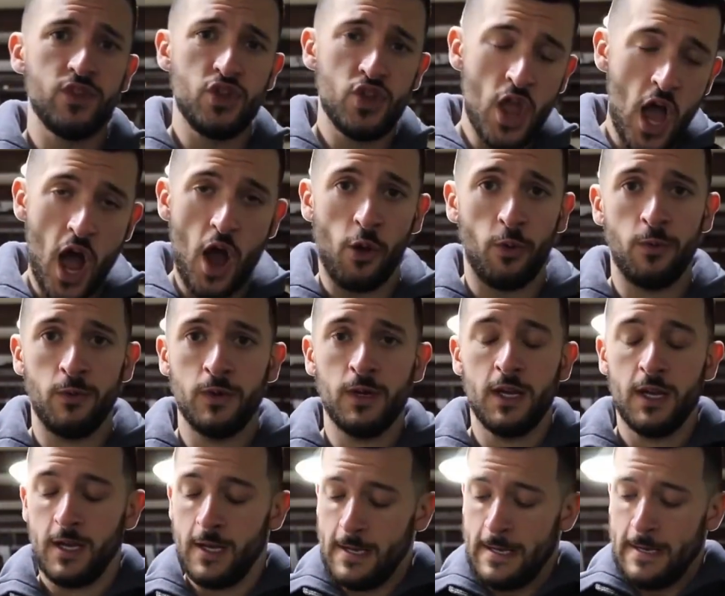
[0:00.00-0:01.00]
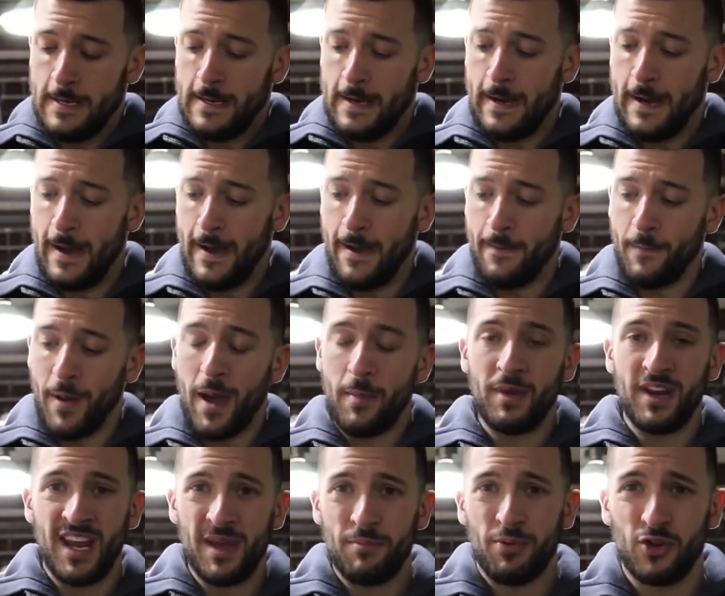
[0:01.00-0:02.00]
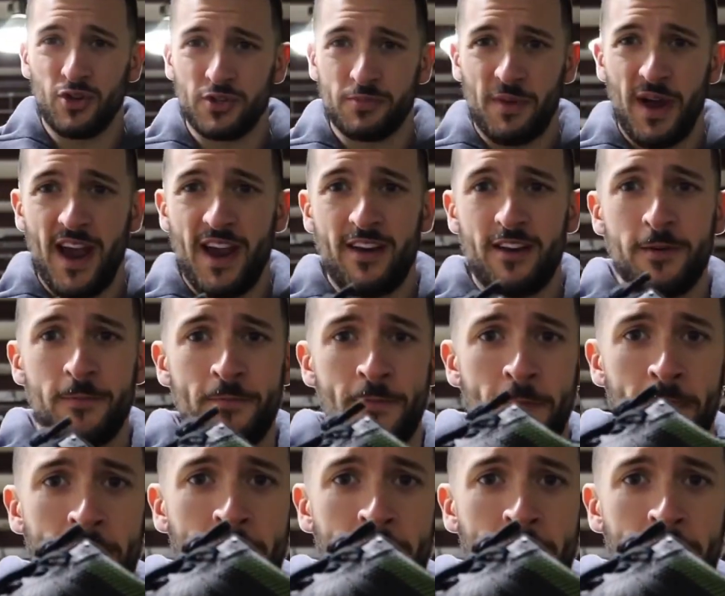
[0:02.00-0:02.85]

No. I'm an impulse buyer,